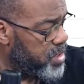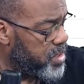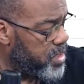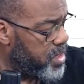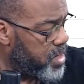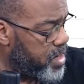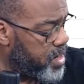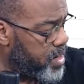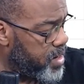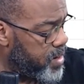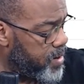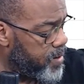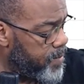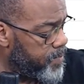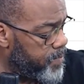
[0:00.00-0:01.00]

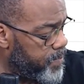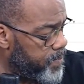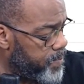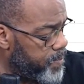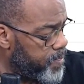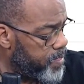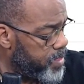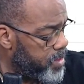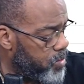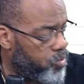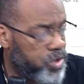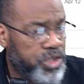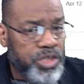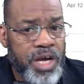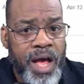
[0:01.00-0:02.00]
um,
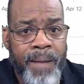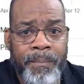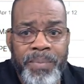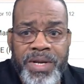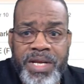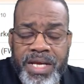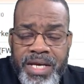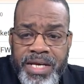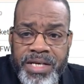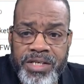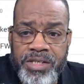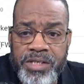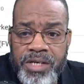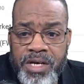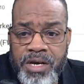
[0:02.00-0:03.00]
which
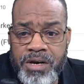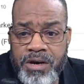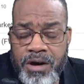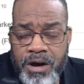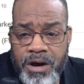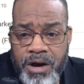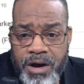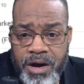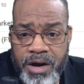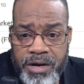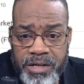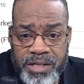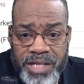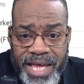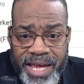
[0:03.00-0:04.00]
companies are
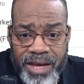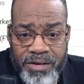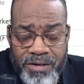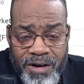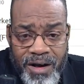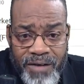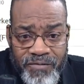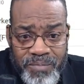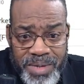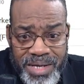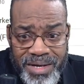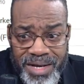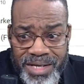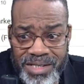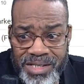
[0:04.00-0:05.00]
laying off
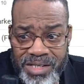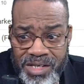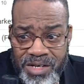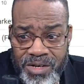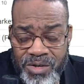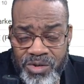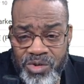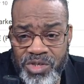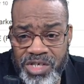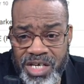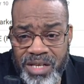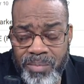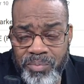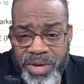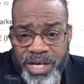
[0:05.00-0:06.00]
because you know you see
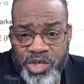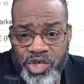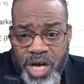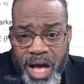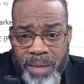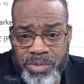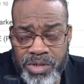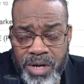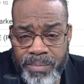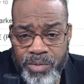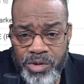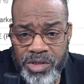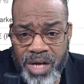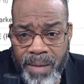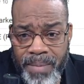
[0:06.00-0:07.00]
the big jobs
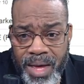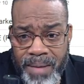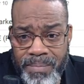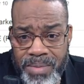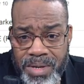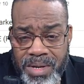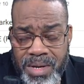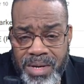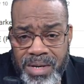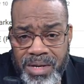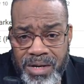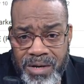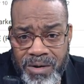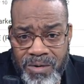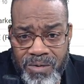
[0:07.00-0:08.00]
numbers come up,
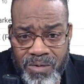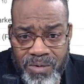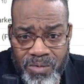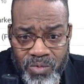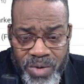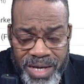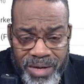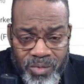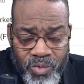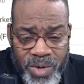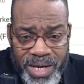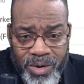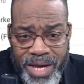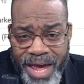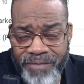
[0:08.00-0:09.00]
you know week
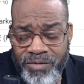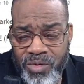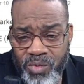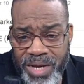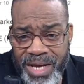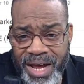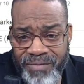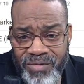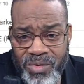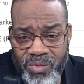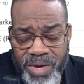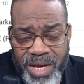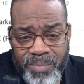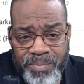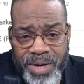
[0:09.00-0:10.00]
week after week after
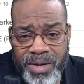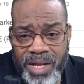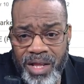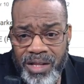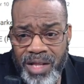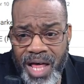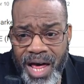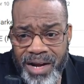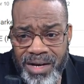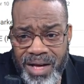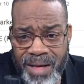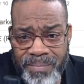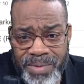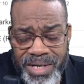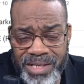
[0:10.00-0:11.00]
week, but a lot of
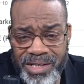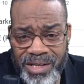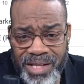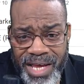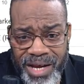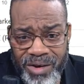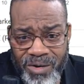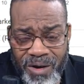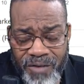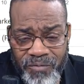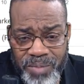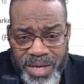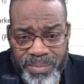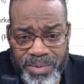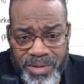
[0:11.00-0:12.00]
companies are laying off
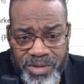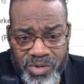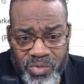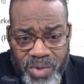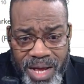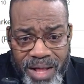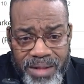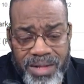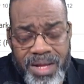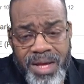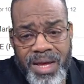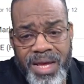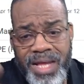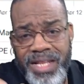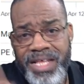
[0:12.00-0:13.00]
people as well.
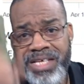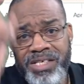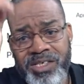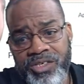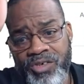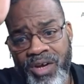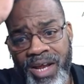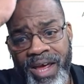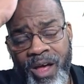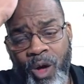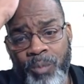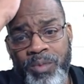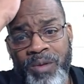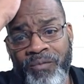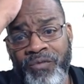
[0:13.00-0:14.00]
This is going to
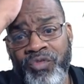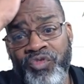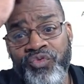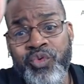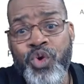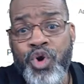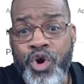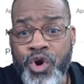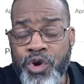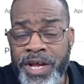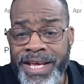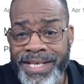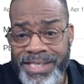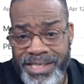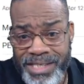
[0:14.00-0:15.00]
help them through
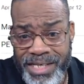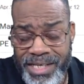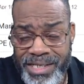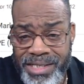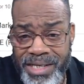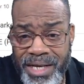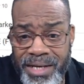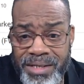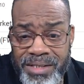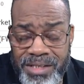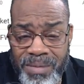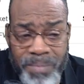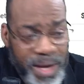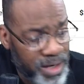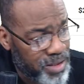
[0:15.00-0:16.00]
earnings season
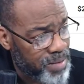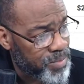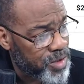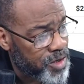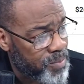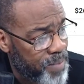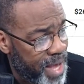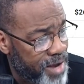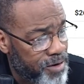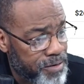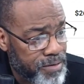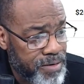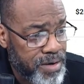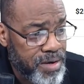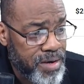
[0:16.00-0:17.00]
to make them look better.
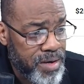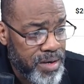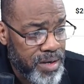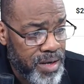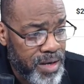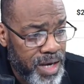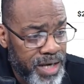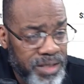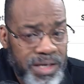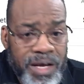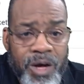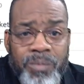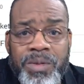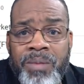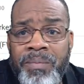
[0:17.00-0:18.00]
All right, to
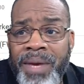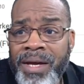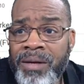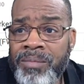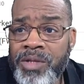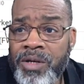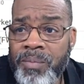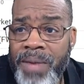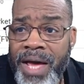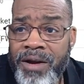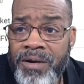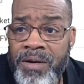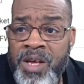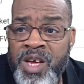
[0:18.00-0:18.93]
help them make them look better.